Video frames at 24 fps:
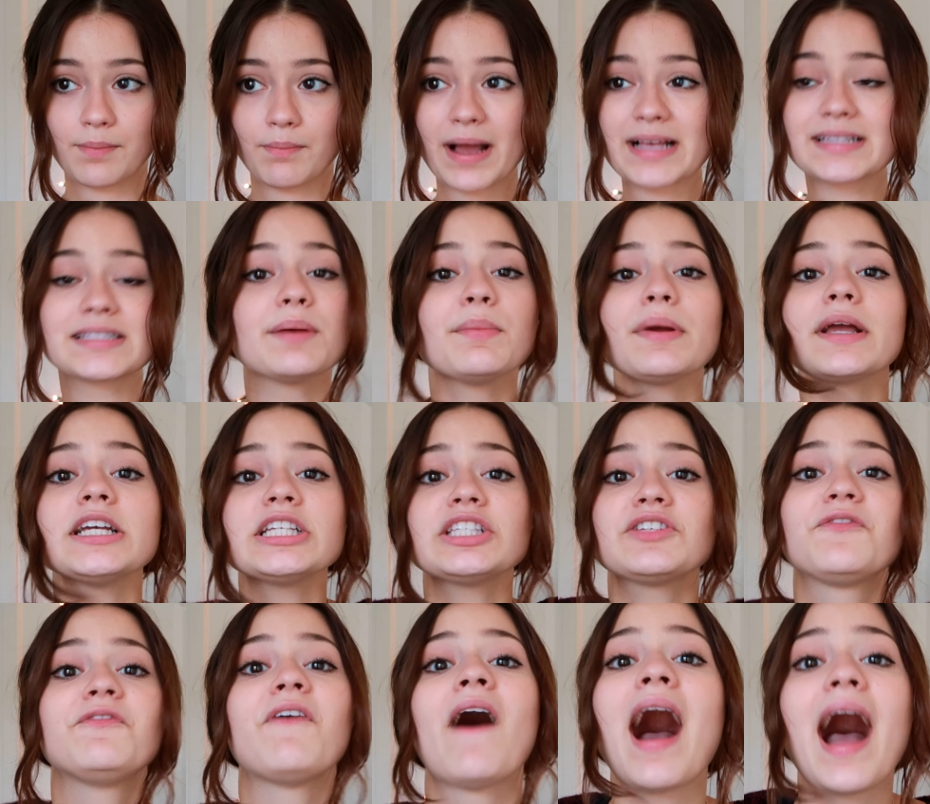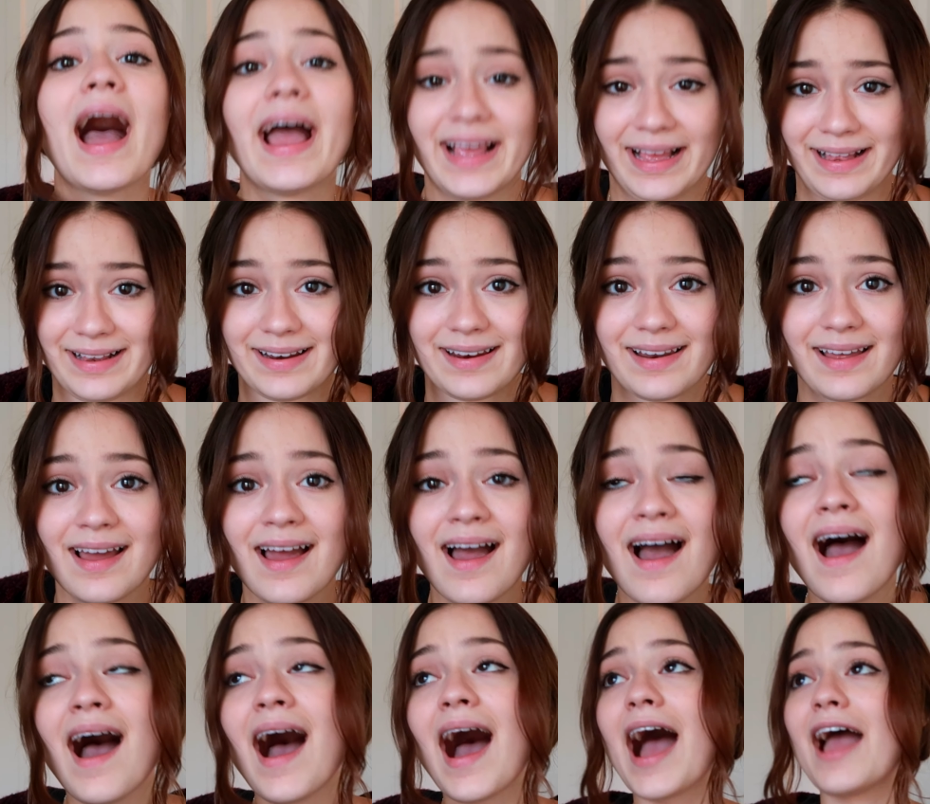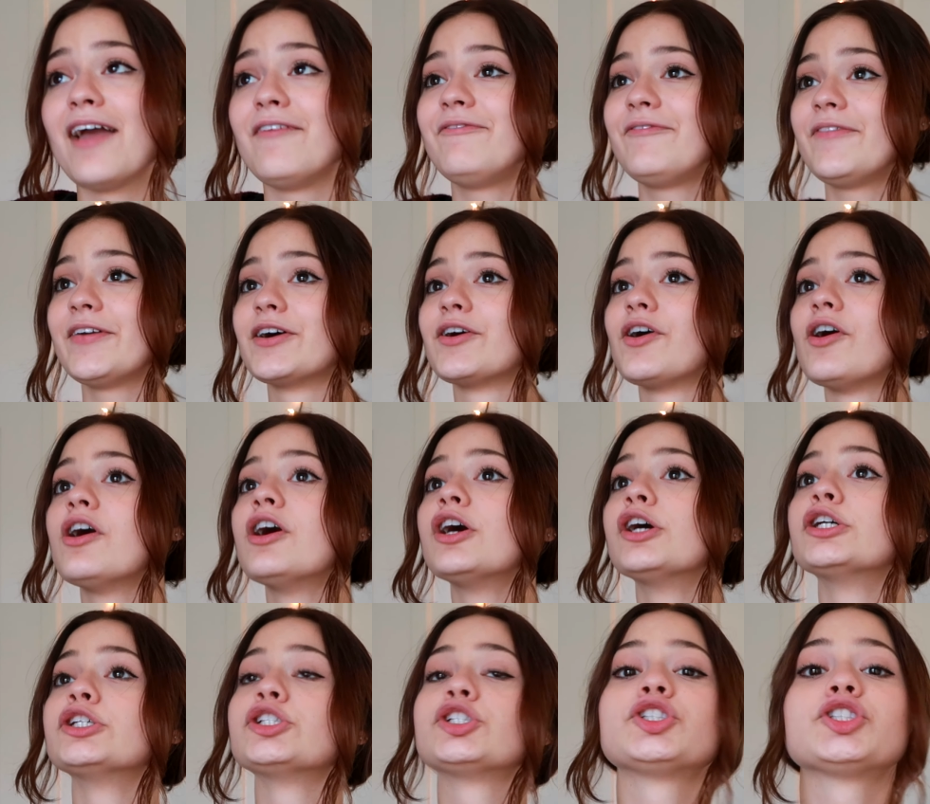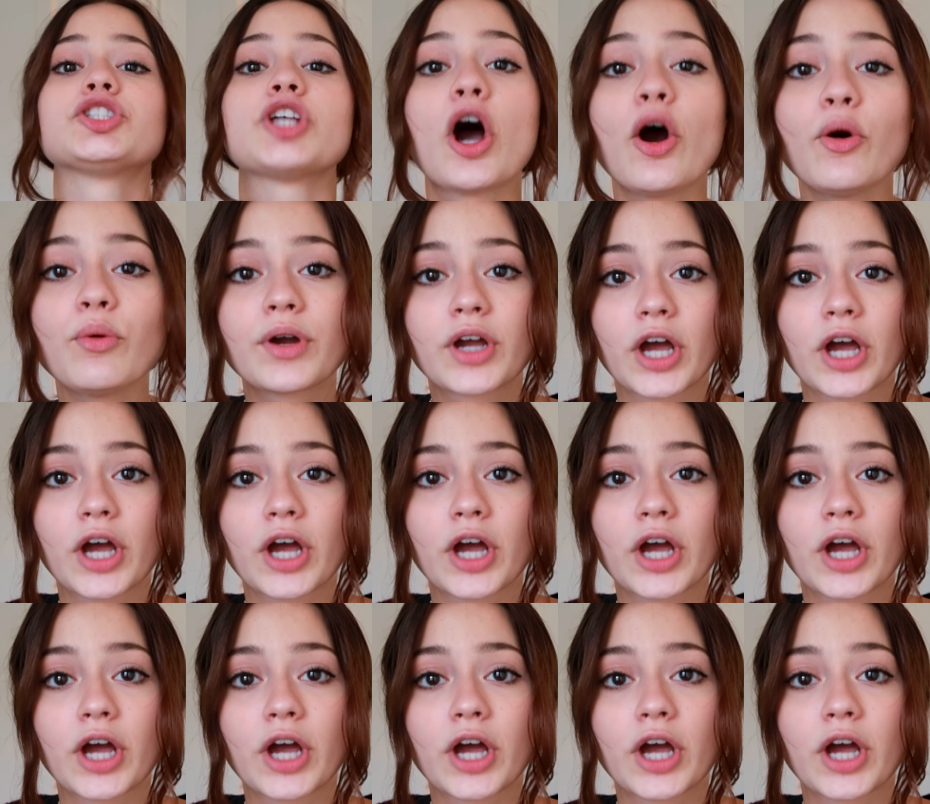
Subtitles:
My stomach is fine. I feel so